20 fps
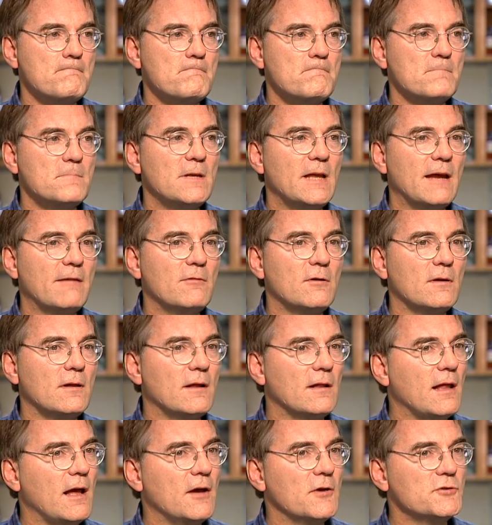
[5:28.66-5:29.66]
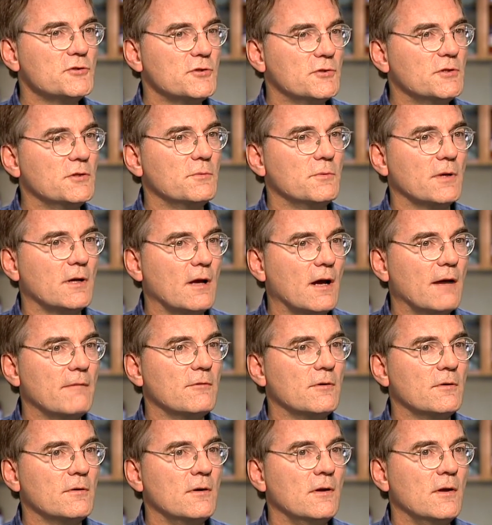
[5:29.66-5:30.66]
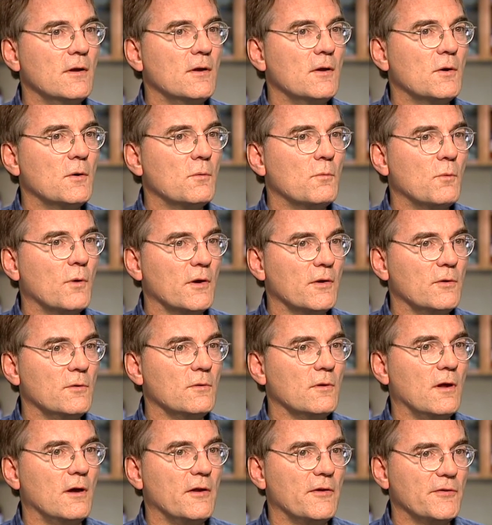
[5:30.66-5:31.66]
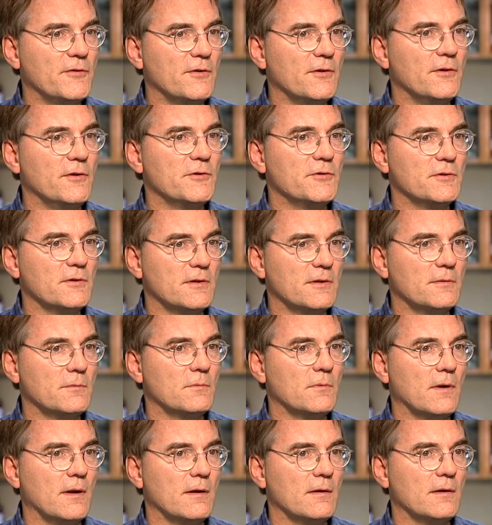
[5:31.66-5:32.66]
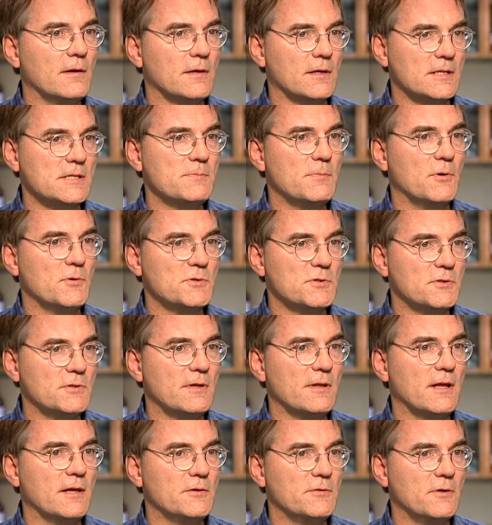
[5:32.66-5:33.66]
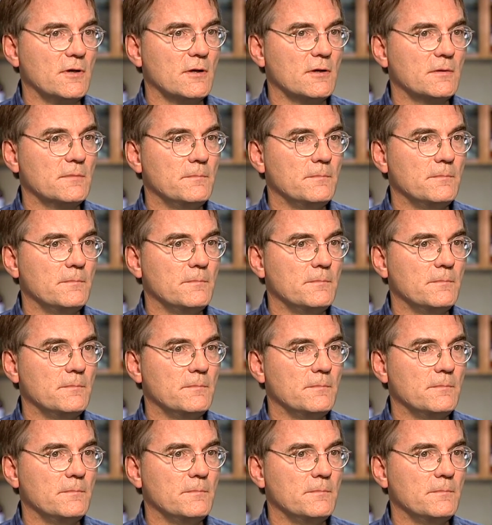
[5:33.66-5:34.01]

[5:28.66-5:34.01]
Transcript: never allows you to recover what you lost initially at exposure to that drug.